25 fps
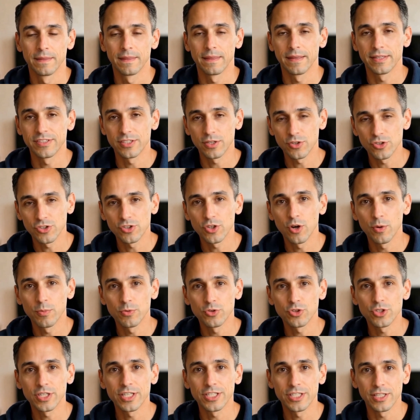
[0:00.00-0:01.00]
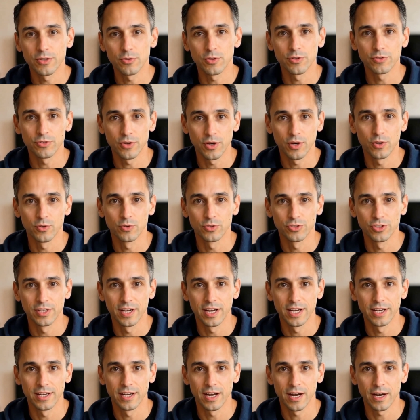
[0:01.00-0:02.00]
So stop treating referrals
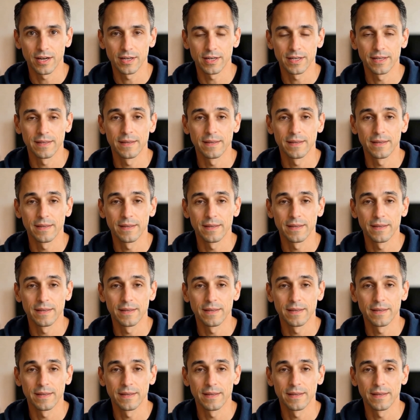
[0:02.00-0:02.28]
like luck.